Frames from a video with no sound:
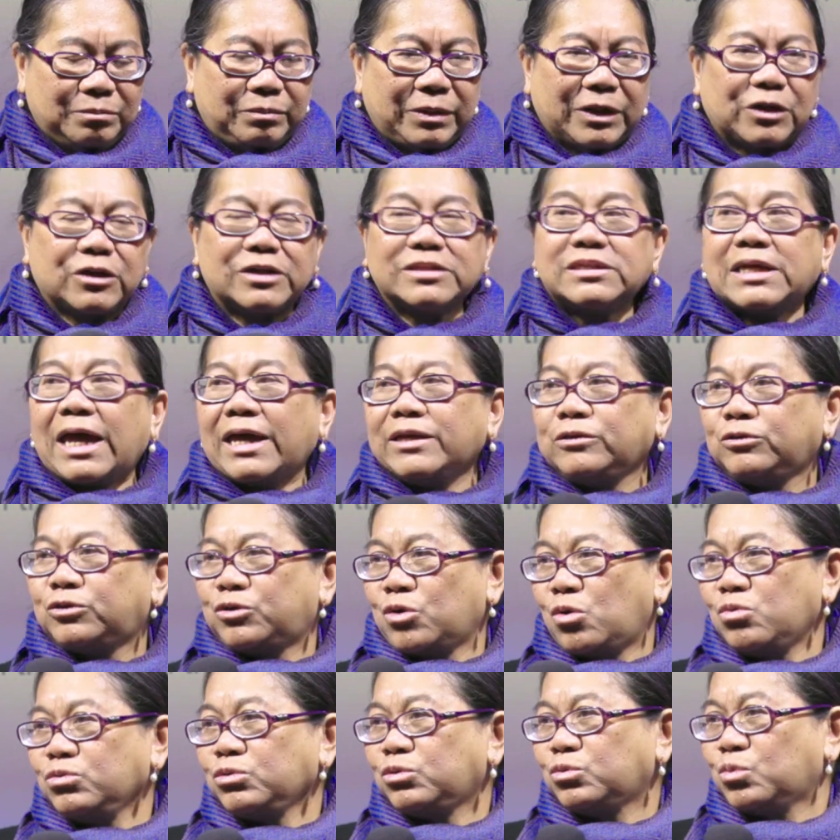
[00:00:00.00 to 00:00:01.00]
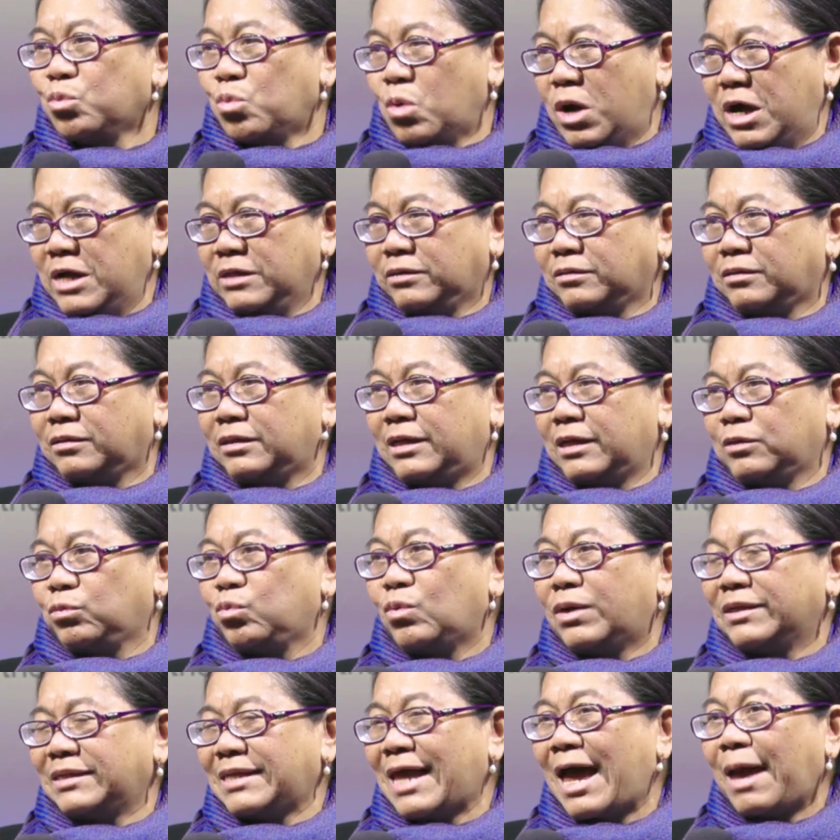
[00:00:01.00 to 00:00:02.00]
Because I don't want
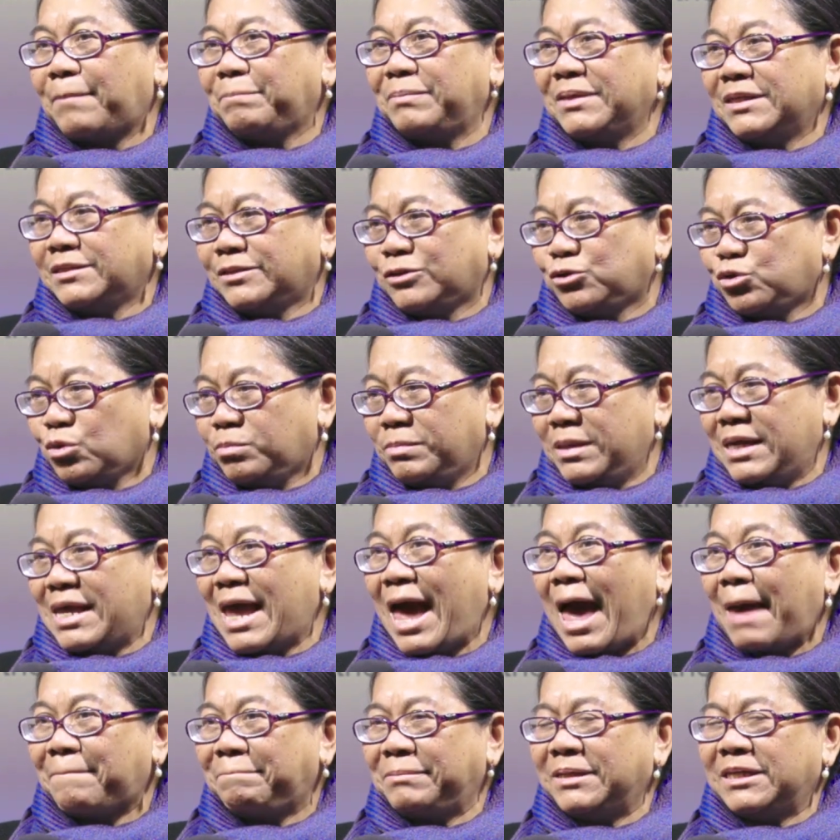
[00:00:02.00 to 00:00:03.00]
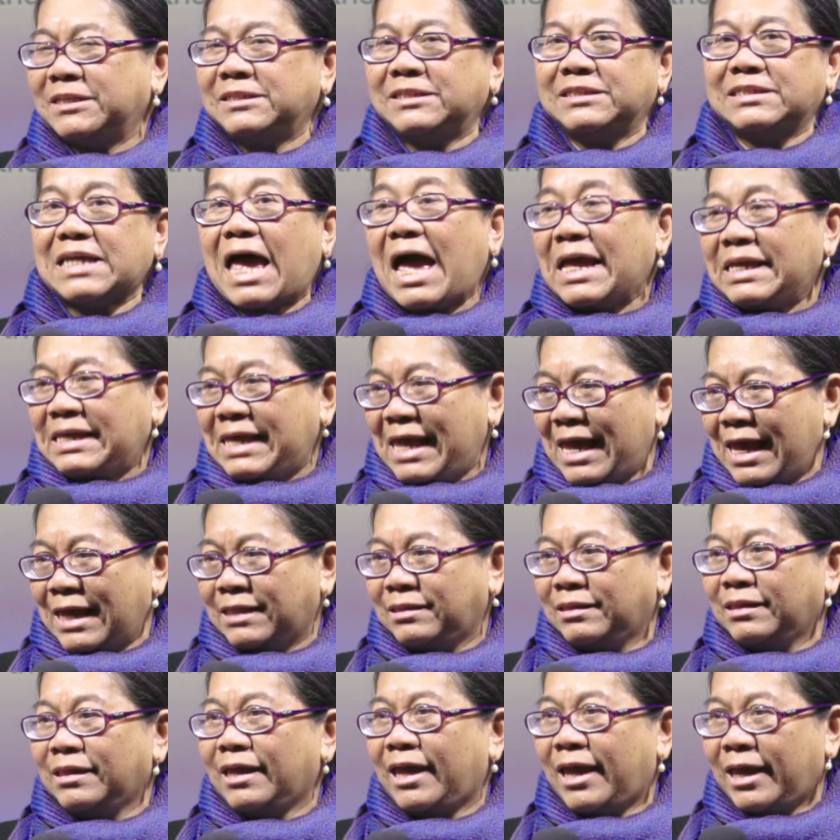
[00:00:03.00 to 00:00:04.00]
that what happens to me happens
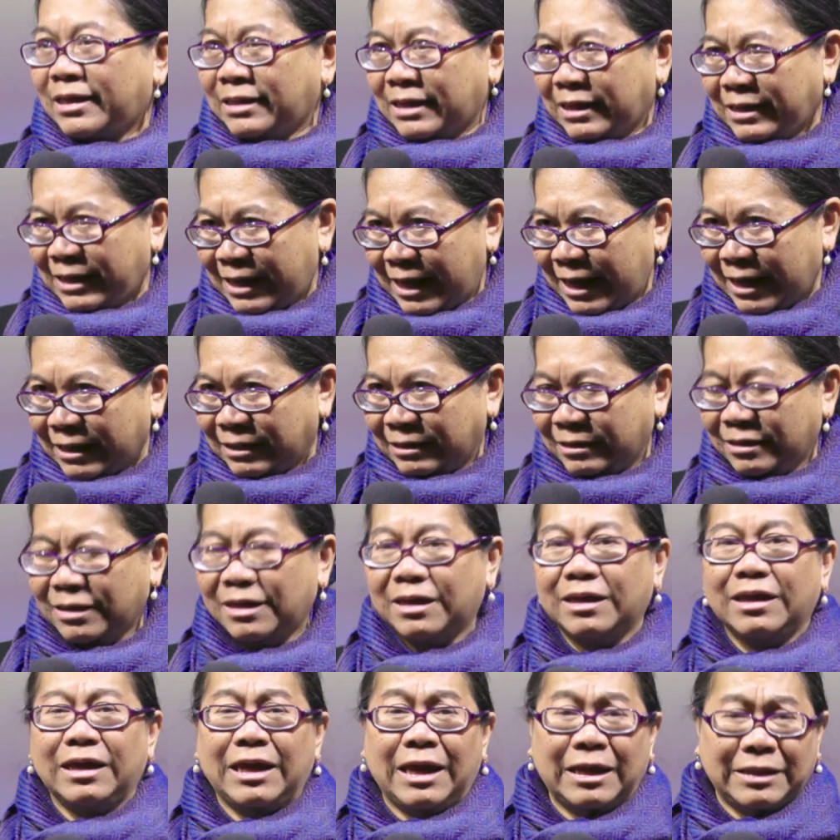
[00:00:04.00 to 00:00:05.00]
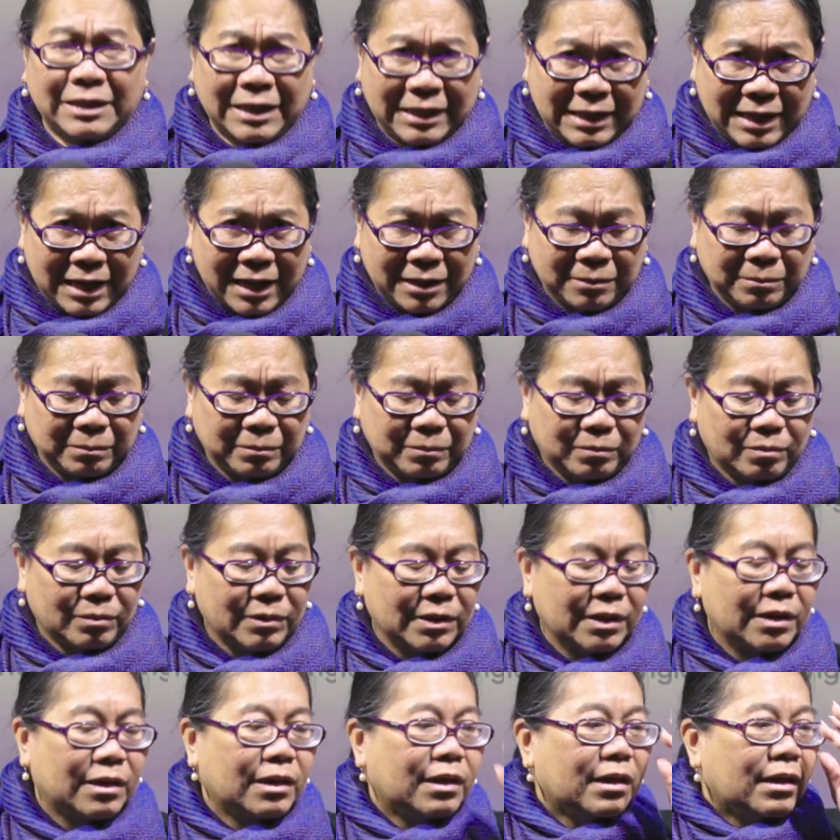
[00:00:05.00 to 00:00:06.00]
again and again and again.
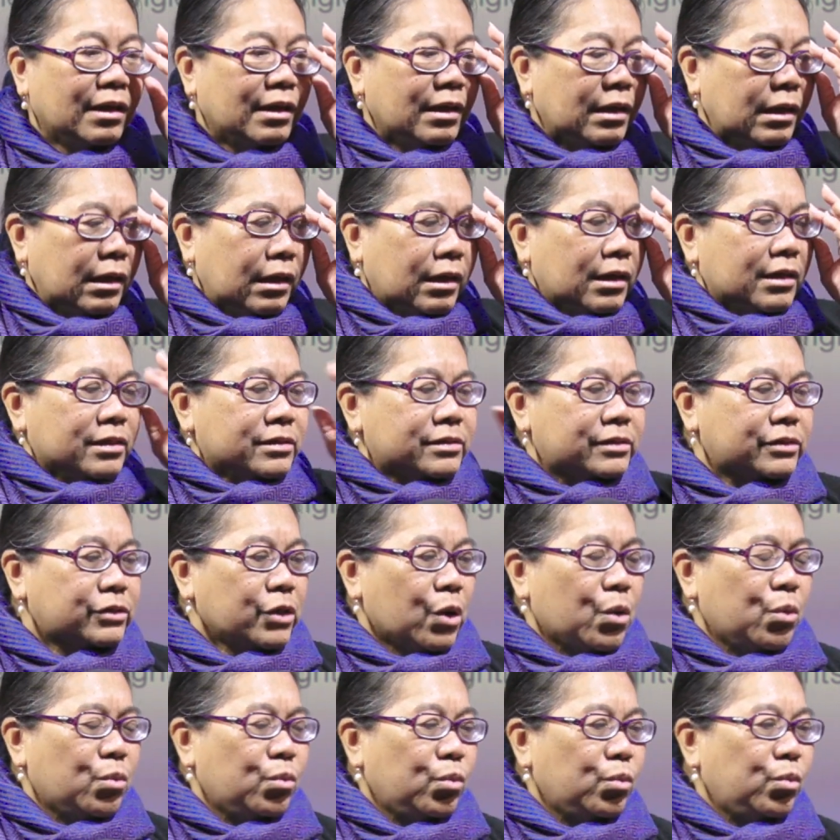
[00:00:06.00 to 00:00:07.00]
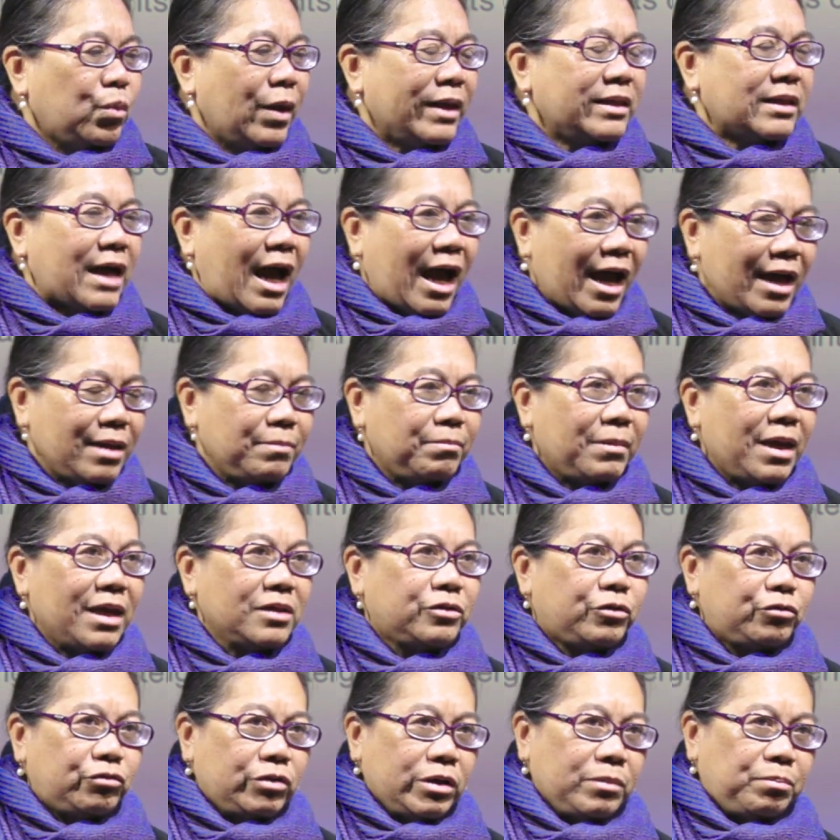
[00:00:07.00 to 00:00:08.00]
So when I
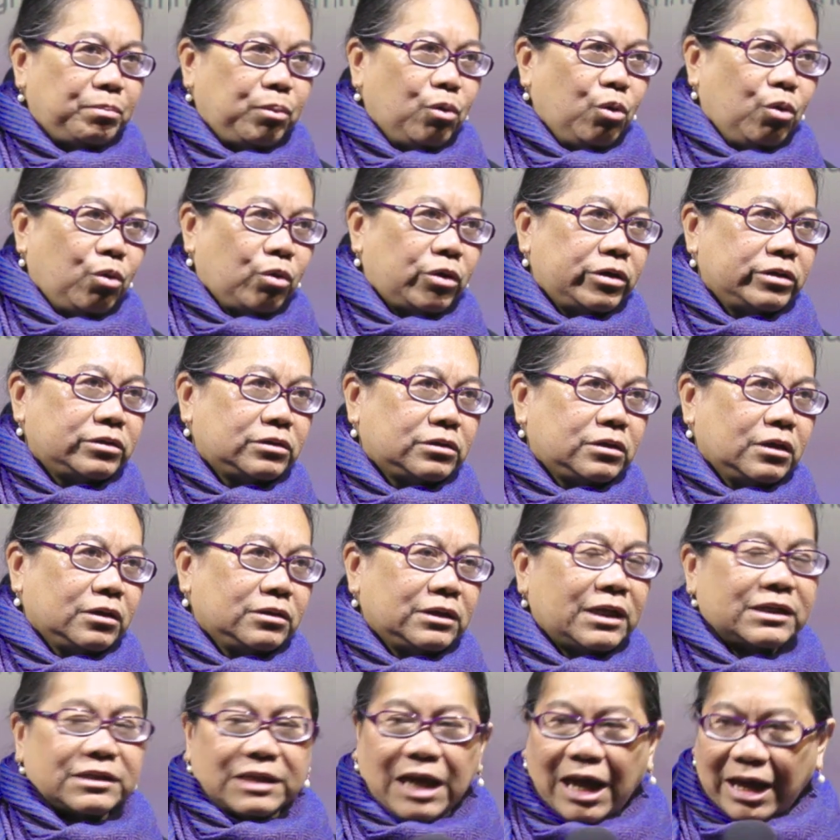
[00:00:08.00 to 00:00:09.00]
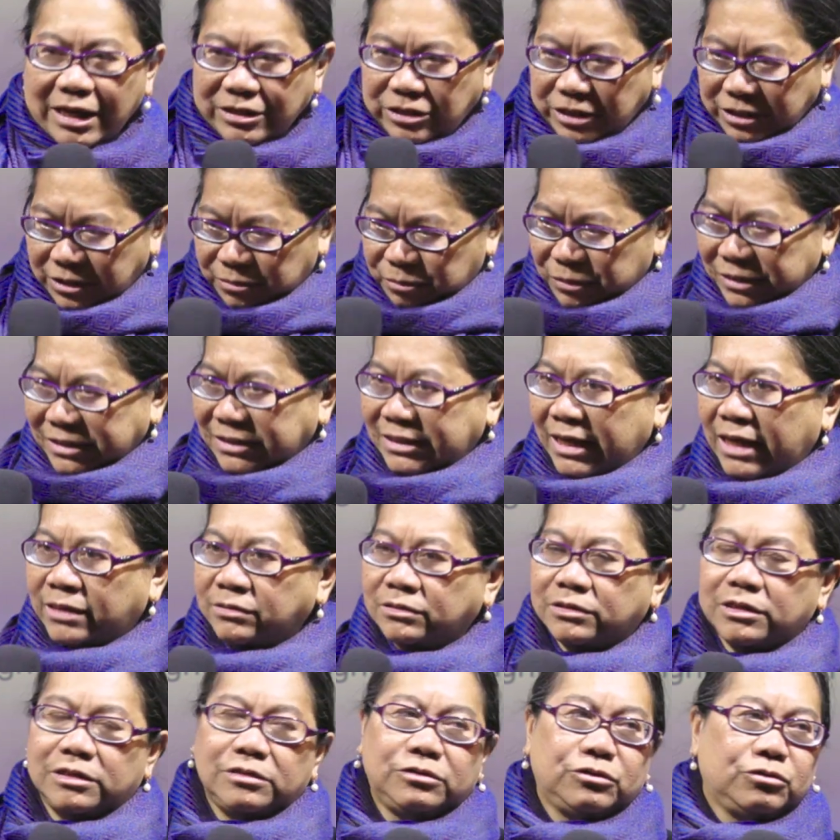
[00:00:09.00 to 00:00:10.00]
made the report that I just
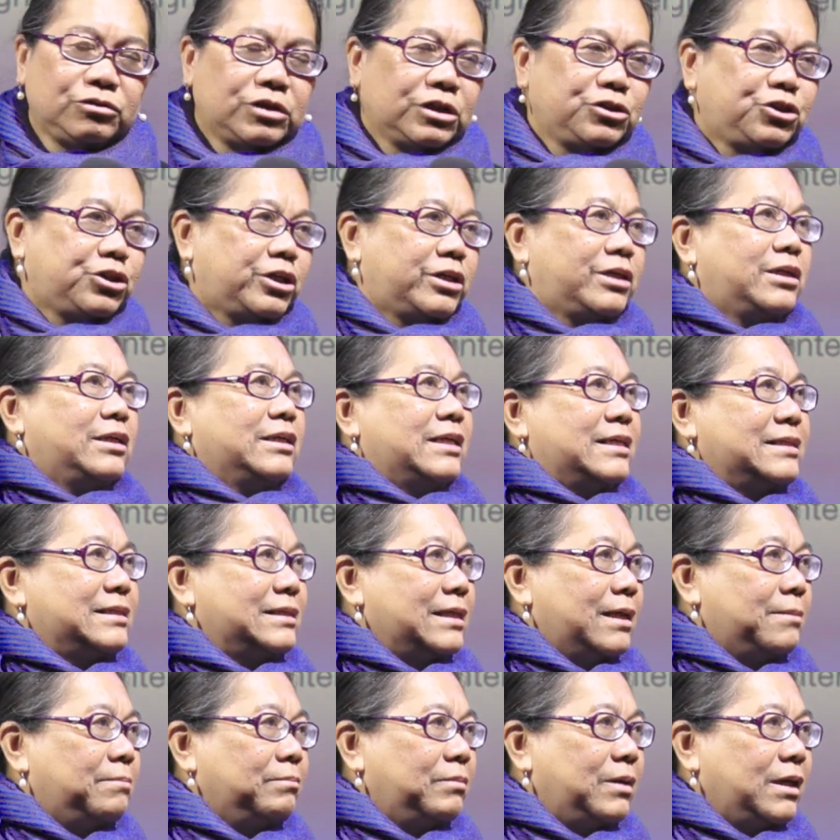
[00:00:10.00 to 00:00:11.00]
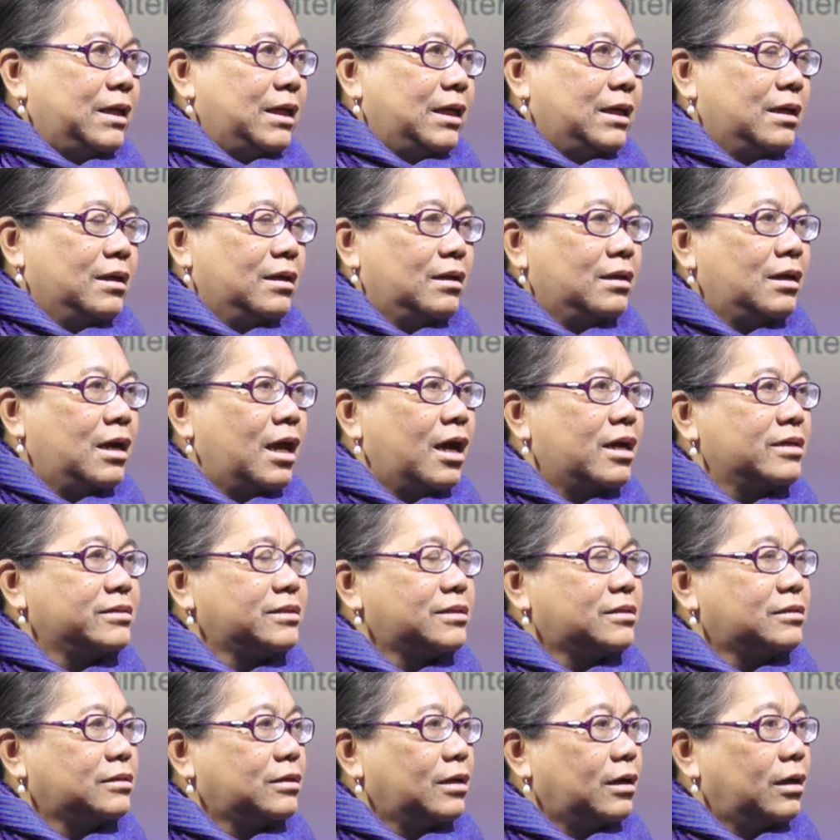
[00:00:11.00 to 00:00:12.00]
presented to the General Assembly
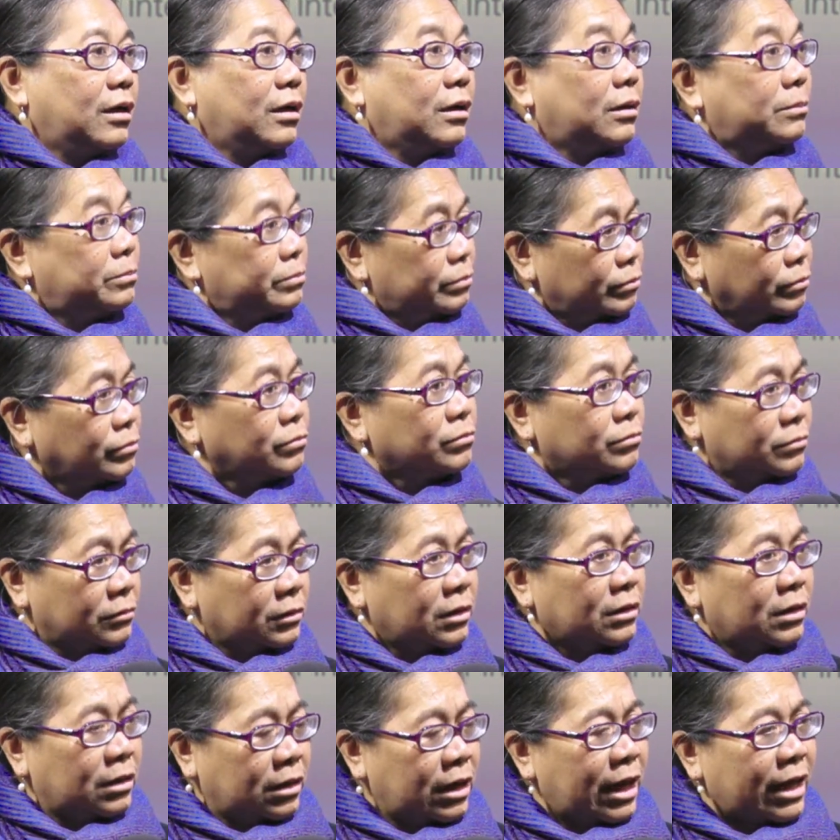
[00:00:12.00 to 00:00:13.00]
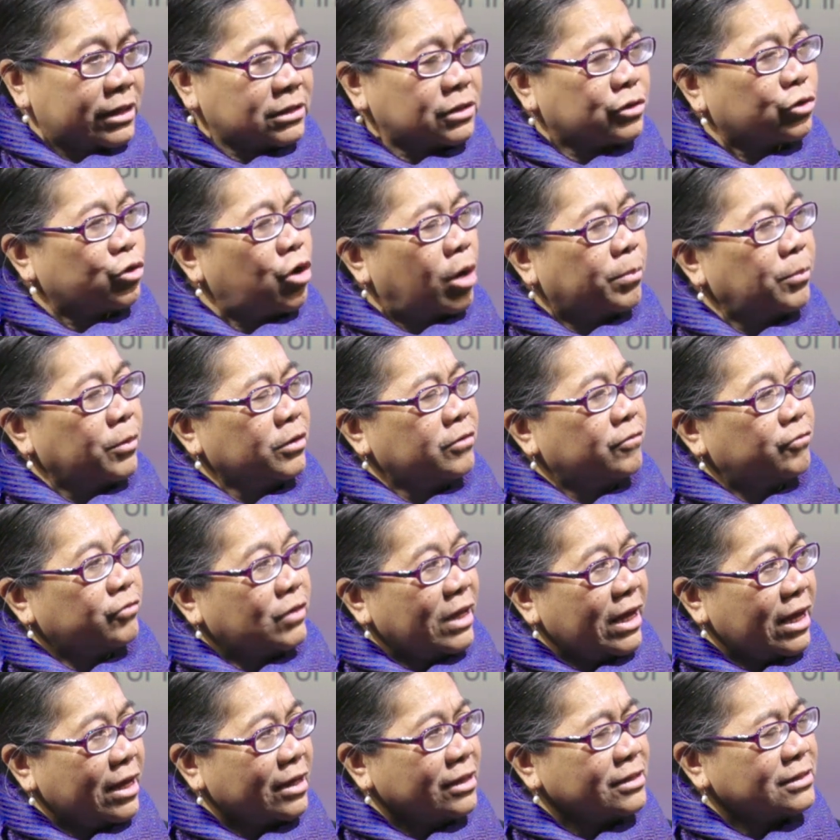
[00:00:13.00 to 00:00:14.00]
last couple
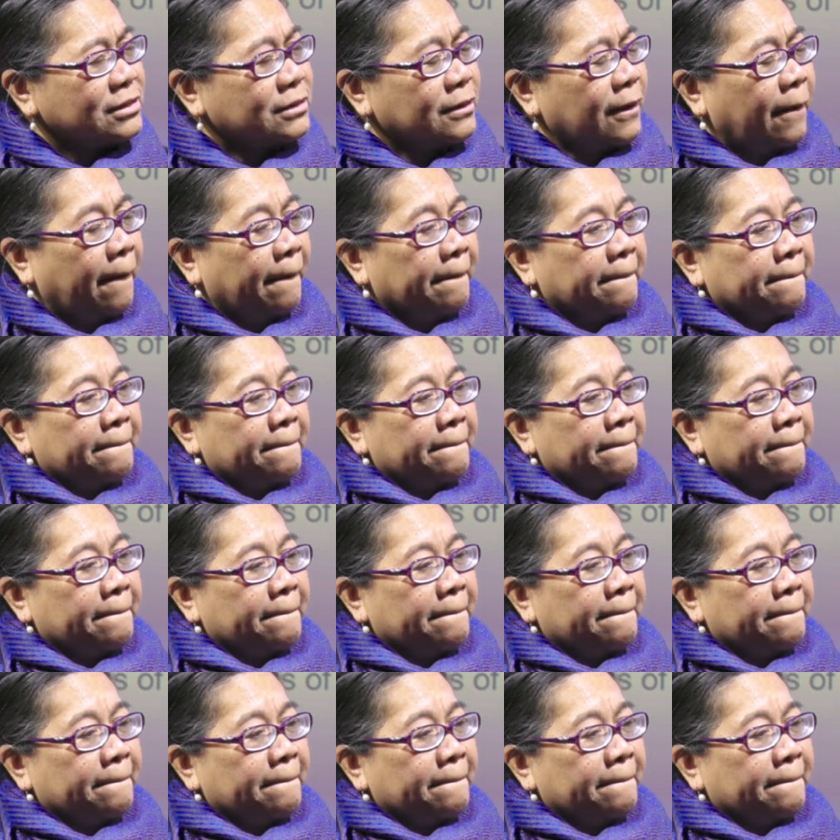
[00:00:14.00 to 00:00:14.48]
of days,